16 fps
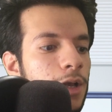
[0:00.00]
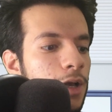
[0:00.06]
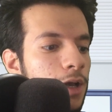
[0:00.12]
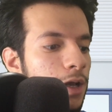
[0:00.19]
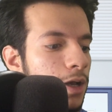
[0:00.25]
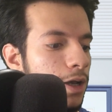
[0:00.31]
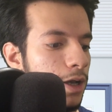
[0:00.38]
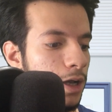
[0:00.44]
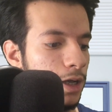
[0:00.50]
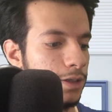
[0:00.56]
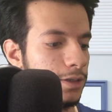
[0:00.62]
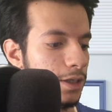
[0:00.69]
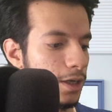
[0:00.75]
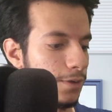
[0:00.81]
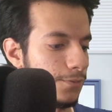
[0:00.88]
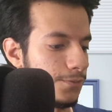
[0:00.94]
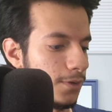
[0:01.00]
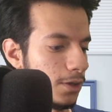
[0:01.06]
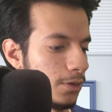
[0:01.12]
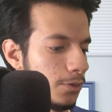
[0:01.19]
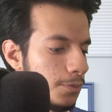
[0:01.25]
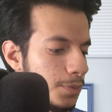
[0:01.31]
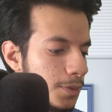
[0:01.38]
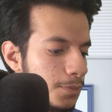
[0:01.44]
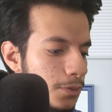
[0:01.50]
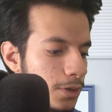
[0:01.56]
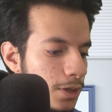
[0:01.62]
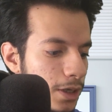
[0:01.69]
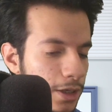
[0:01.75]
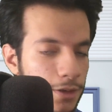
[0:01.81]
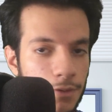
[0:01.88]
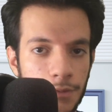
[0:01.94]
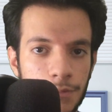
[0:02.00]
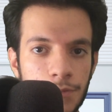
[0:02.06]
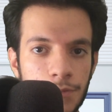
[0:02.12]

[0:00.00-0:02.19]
and I follow people like